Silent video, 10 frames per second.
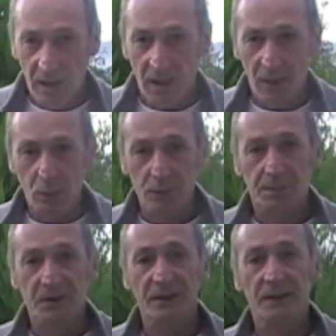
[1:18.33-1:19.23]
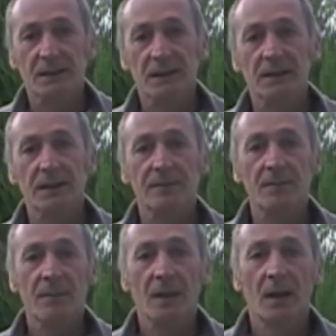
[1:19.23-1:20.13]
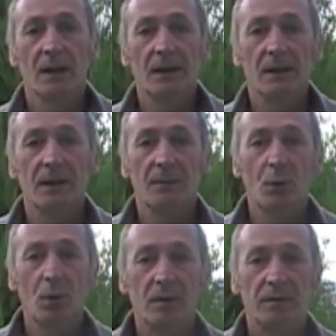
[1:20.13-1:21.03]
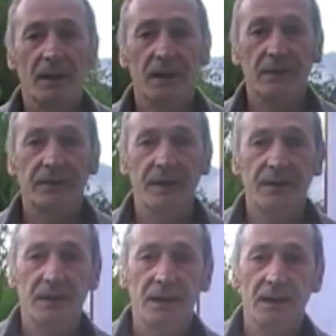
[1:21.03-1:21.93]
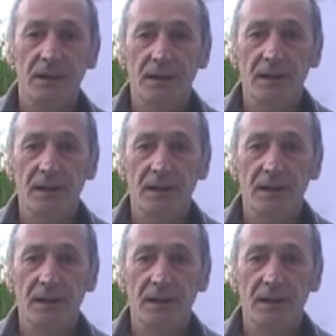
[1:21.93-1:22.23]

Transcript: and was presented in more than 50